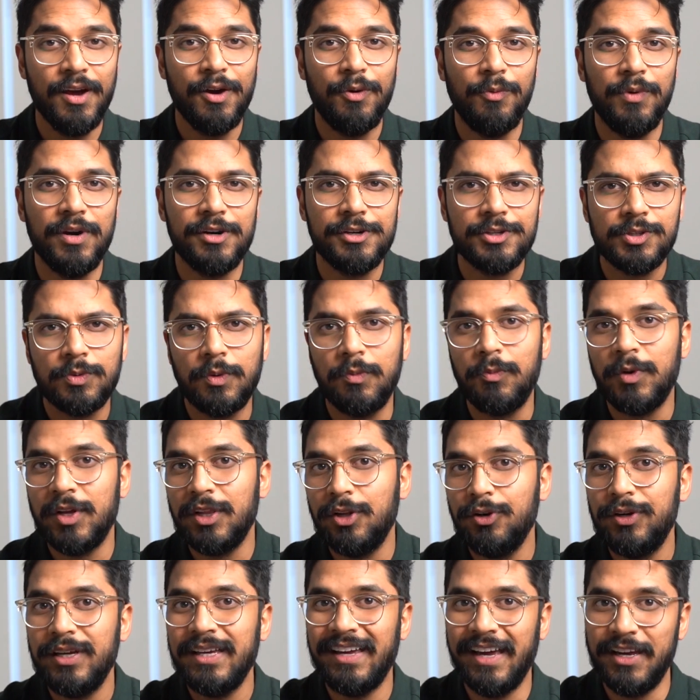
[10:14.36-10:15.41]
Whereas when we're
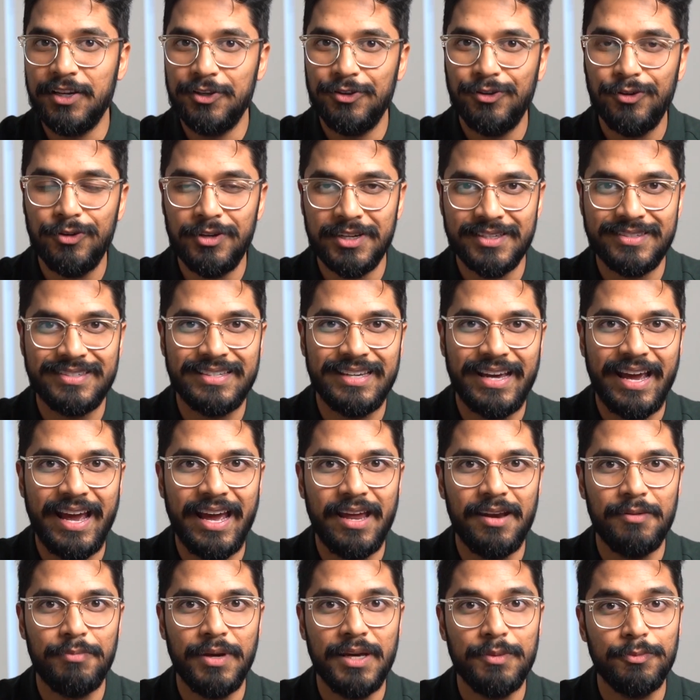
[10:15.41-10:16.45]
looking at units
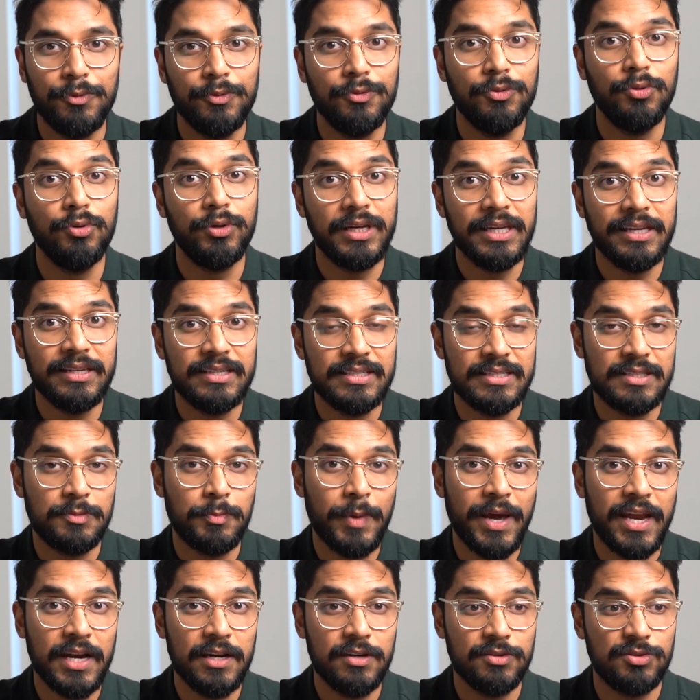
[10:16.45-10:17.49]
and people looking to
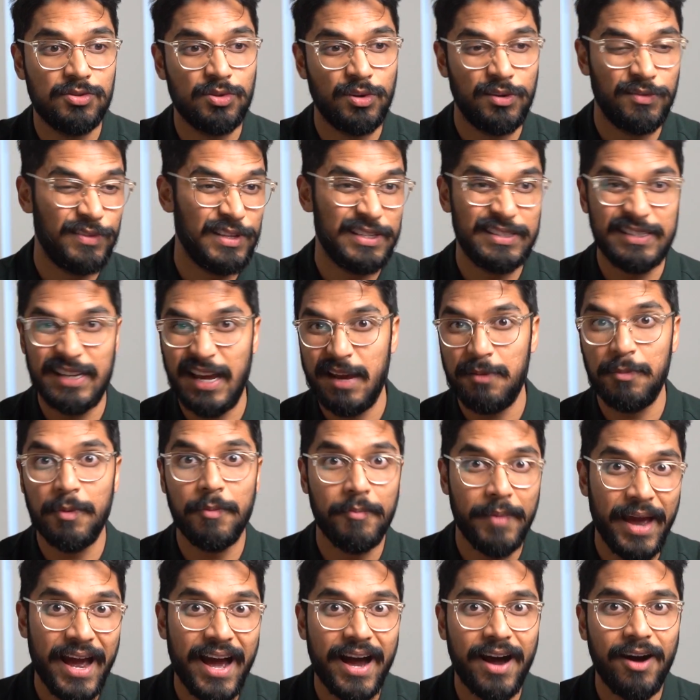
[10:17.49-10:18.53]
spend sort of the same
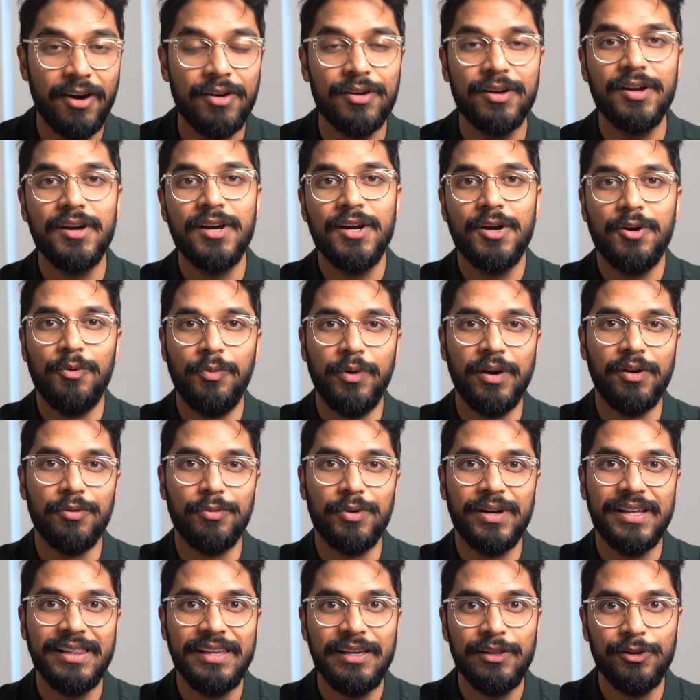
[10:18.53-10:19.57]
amount, we're
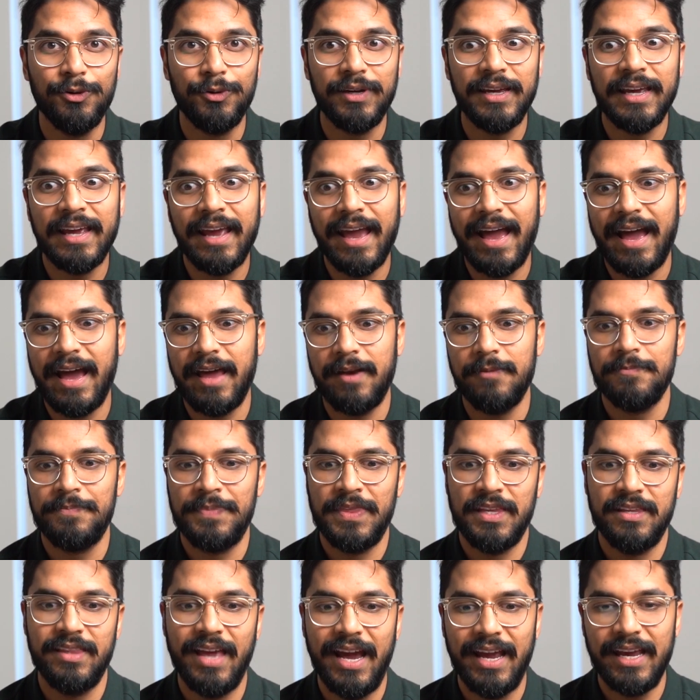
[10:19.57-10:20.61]
really looking at
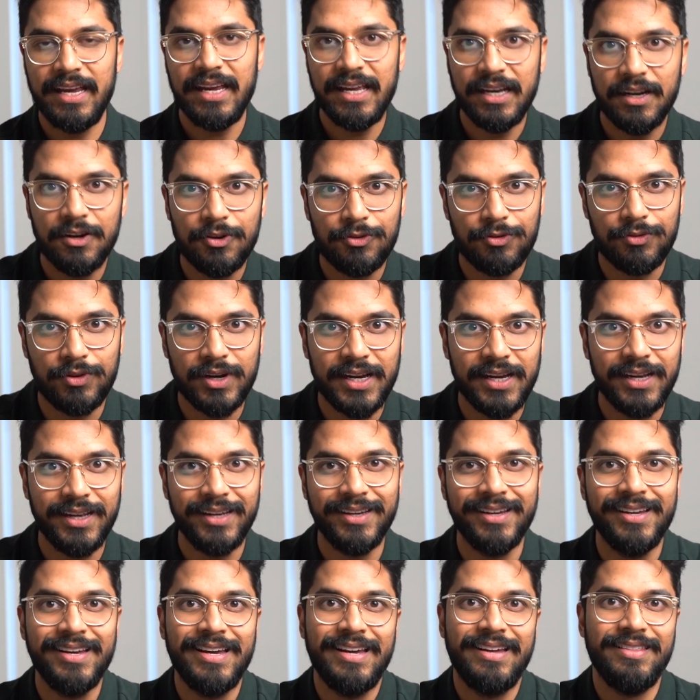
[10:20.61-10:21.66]
that inner
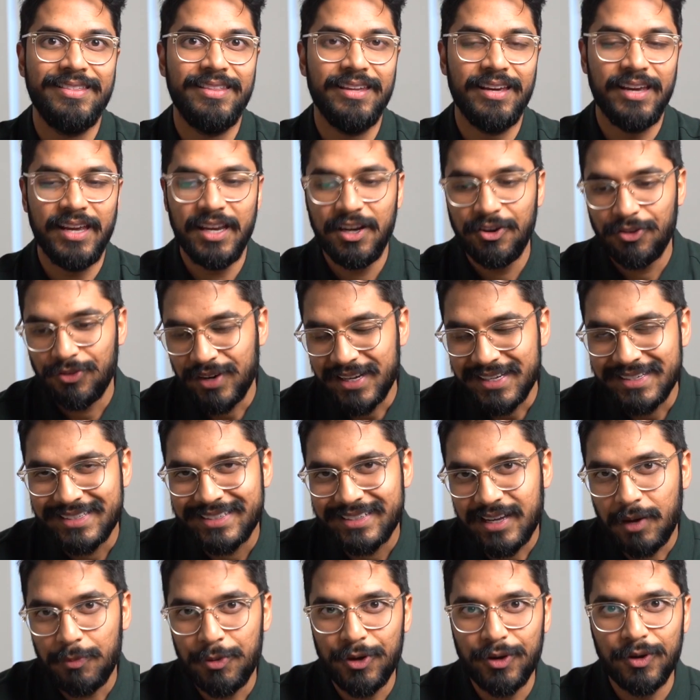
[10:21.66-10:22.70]
ring, the inner ring
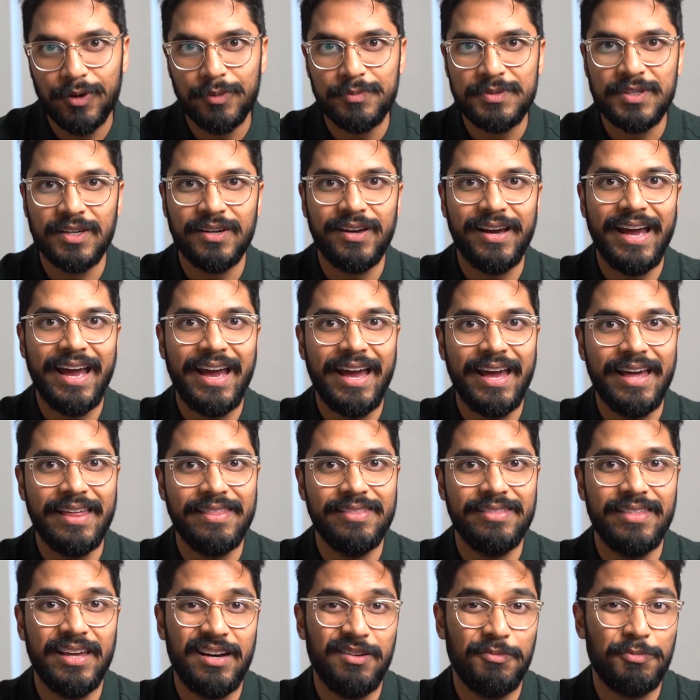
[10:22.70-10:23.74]
suburbs,
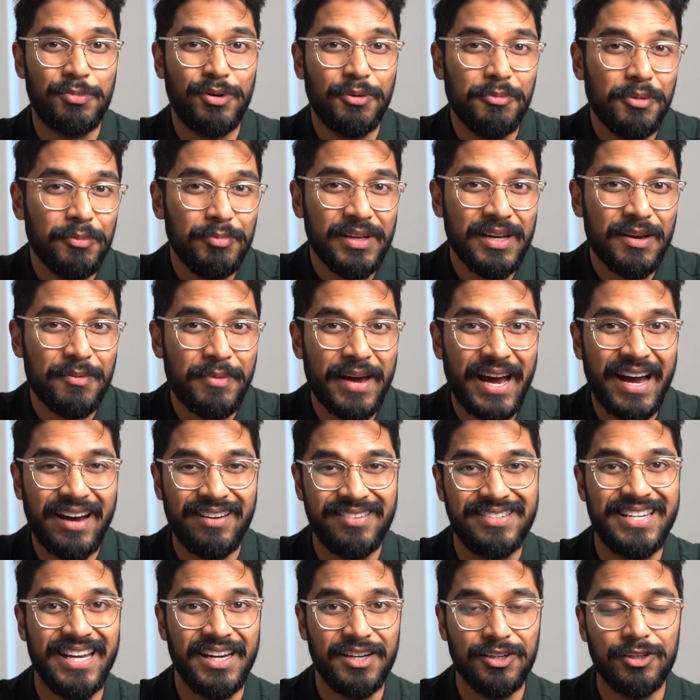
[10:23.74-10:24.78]
and that are probably
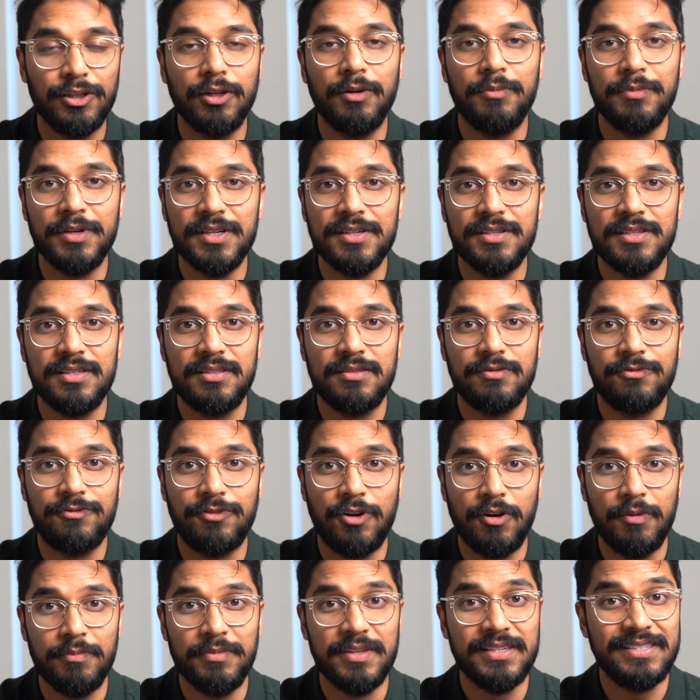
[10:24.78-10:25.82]
about 10 kilometers
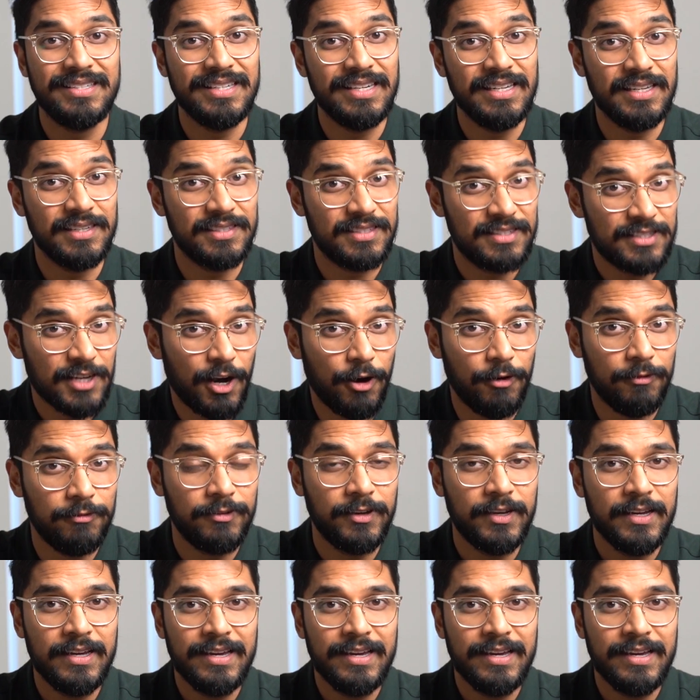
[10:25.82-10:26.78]
from the city itself.